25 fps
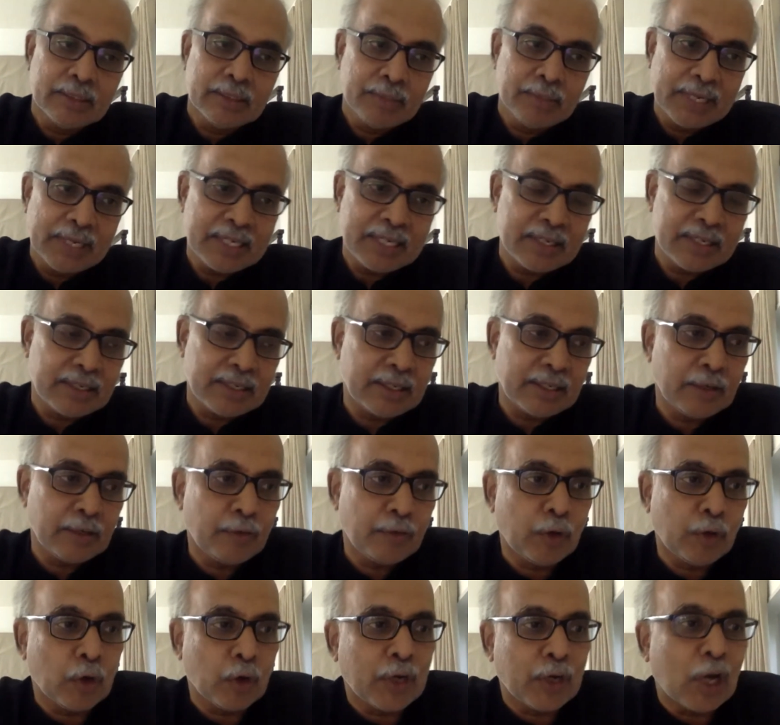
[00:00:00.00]
But
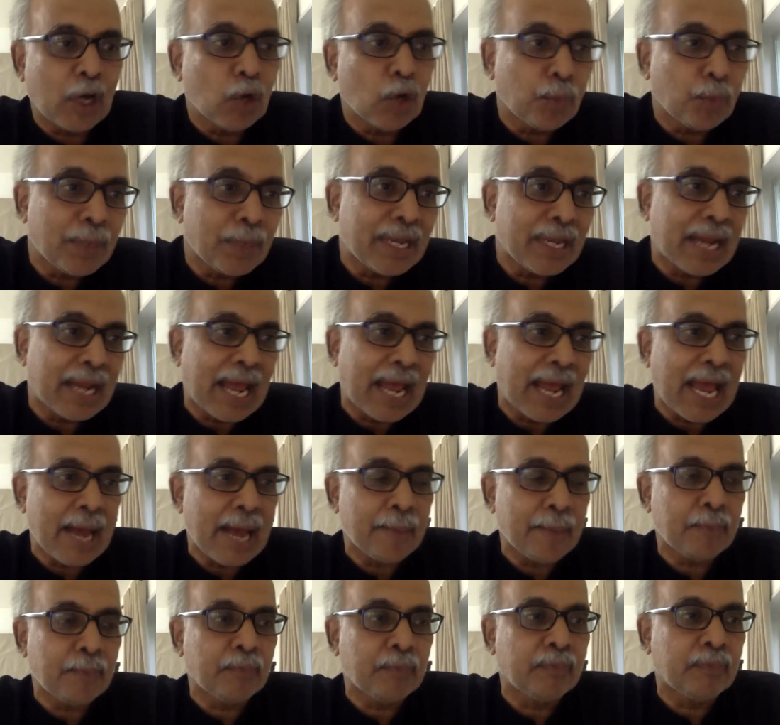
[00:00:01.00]
if you're developing an
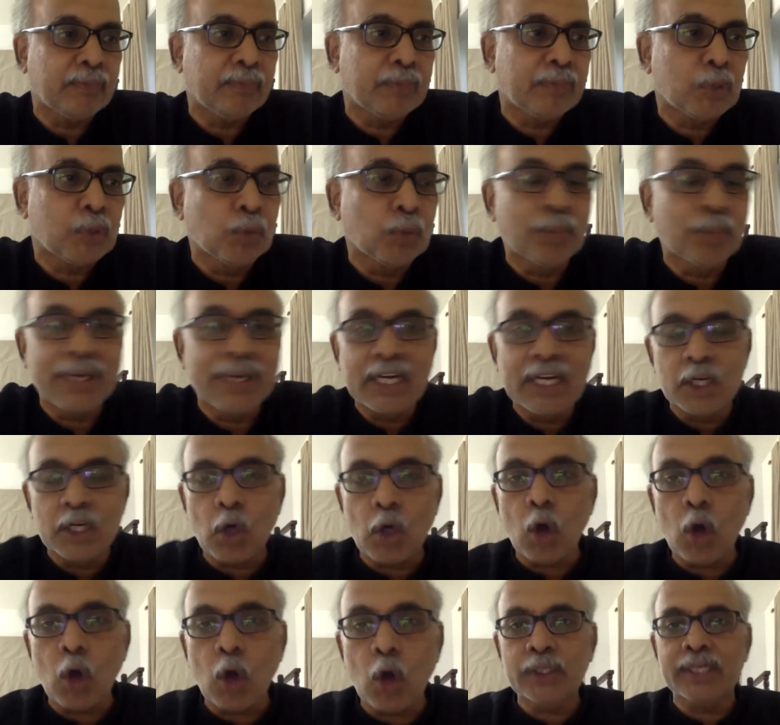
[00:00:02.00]
app to bring a
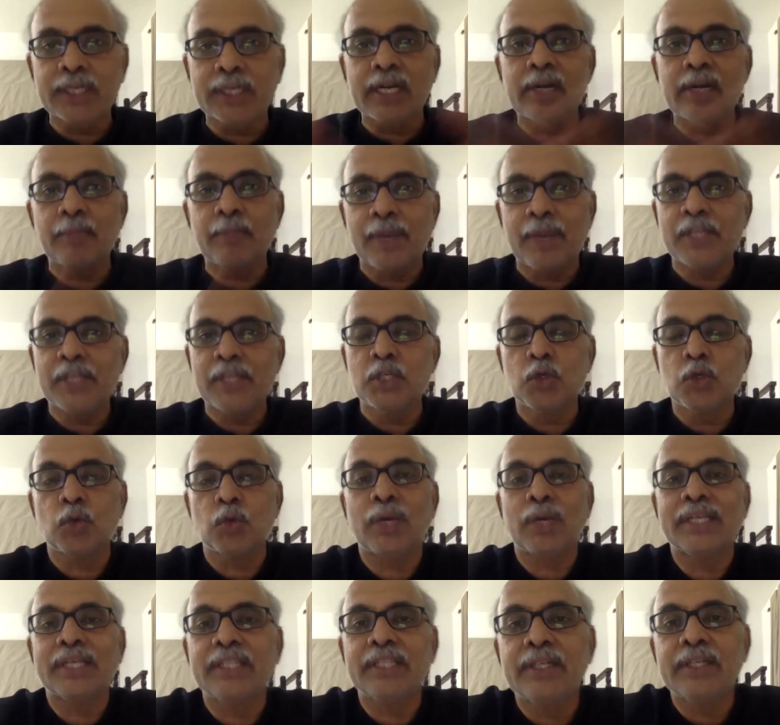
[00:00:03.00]
doctor and a patient
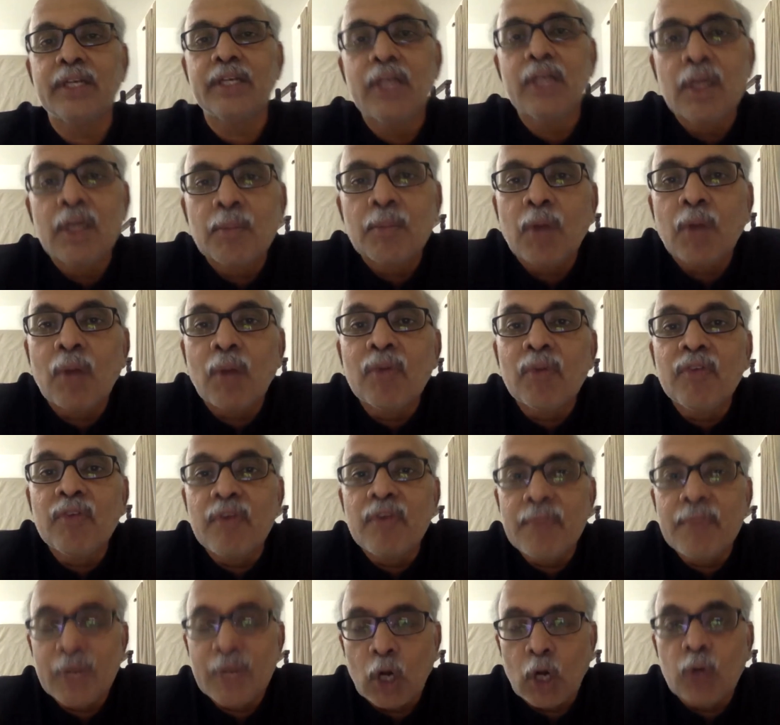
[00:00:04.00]
together, probably we
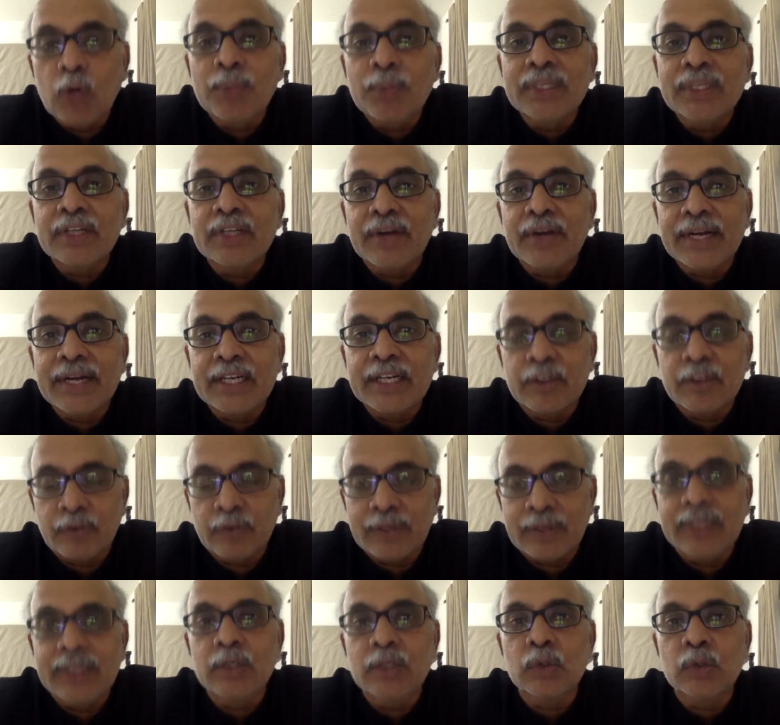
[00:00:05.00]
may not be the right
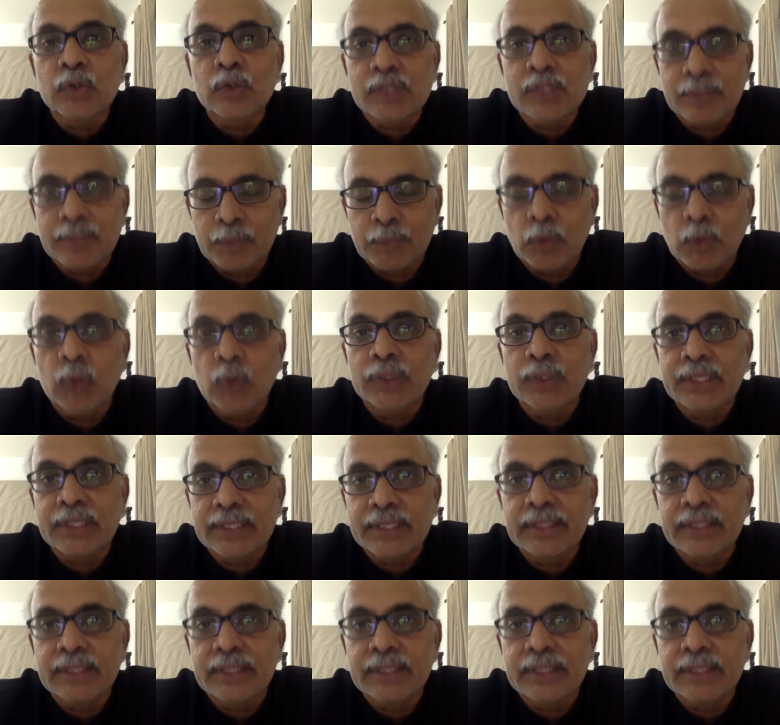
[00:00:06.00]
fund to support.